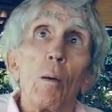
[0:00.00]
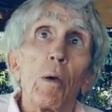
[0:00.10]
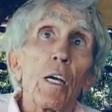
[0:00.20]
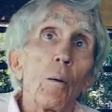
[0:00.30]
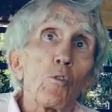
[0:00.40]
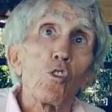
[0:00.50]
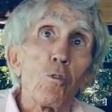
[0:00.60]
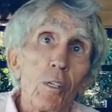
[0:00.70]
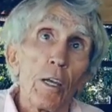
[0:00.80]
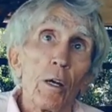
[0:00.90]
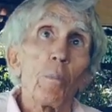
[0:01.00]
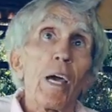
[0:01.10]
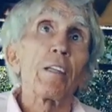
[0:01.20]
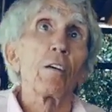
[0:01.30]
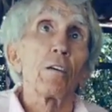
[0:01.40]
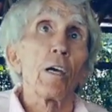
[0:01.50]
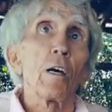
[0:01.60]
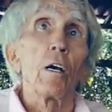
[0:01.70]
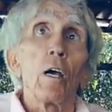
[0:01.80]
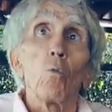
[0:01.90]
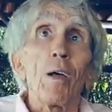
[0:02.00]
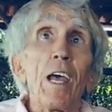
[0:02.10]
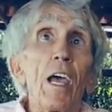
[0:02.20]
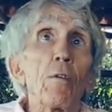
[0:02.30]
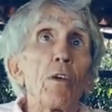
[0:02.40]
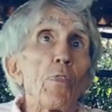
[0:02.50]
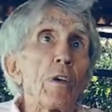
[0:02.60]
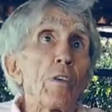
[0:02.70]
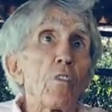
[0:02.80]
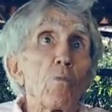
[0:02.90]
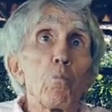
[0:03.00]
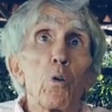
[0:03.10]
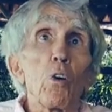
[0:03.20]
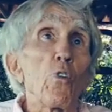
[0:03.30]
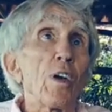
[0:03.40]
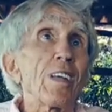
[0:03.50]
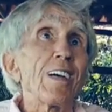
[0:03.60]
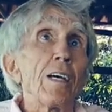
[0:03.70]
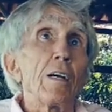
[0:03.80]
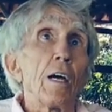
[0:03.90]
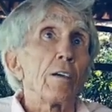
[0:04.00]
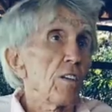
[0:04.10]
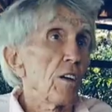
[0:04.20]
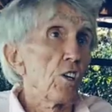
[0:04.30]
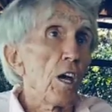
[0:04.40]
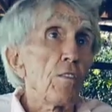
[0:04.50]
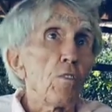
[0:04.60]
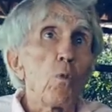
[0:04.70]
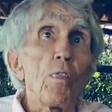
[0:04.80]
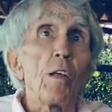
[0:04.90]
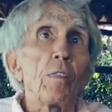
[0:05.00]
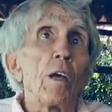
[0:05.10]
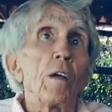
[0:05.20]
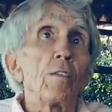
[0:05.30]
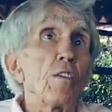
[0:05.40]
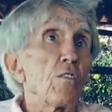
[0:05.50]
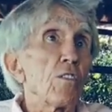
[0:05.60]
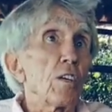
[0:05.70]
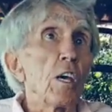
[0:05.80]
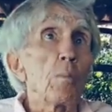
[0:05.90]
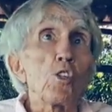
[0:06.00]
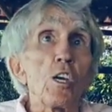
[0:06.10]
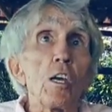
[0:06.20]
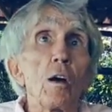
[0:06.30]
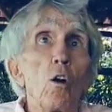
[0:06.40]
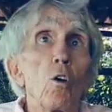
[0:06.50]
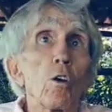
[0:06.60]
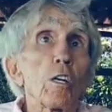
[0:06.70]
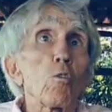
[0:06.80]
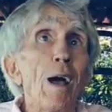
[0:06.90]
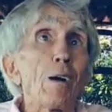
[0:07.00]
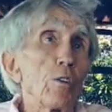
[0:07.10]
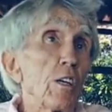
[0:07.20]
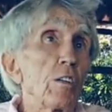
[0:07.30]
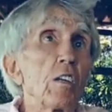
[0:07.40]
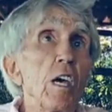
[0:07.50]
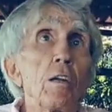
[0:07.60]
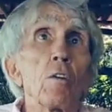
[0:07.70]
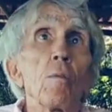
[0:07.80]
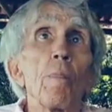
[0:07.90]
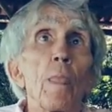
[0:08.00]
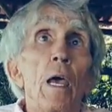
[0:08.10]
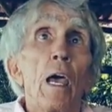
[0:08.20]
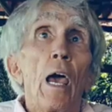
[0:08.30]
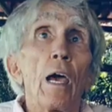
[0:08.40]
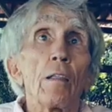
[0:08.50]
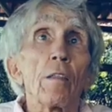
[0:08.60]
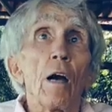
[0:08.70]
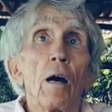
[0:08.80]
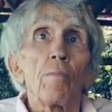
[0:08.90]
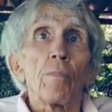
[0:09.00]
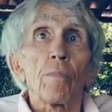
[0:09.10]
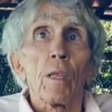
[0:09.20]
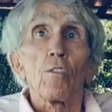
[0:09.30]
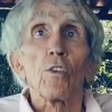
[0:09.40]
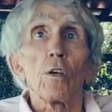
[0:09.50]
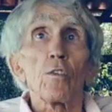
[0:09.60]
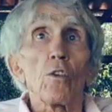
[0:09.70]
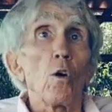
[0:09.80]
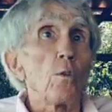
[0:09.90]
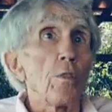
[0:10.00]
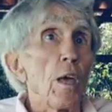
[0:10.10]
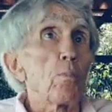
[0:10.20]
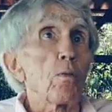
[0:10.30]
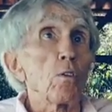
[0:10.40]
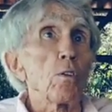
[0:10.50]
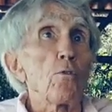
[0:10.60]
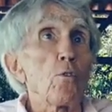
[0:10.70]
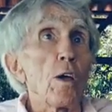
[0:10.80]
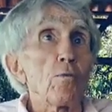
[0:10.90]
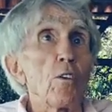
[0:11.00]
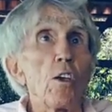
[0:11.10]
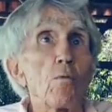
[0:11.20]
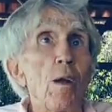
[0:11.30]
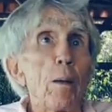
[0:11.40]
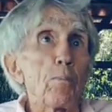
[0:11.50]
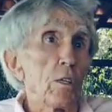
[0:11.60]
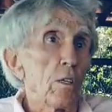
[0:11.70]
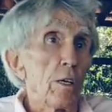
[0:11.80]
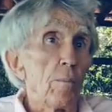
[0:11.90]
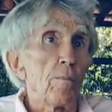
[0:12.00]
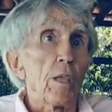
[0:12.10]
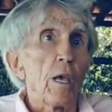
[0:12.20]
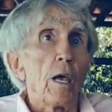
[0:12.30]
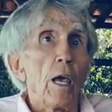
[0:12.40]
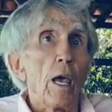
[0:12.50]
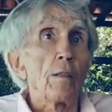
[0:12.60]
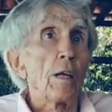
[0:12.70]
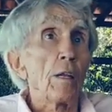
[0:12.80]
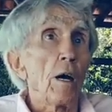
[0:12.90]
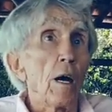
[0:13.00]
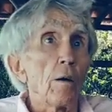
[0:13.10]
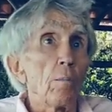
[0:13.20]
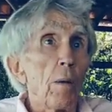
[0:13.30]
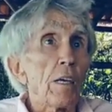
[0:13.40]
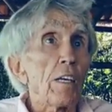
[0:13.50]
become trillion bacteria when everything is perfect, such as within this kimchi or kraut container. And so they proliferate very rapidly. And then by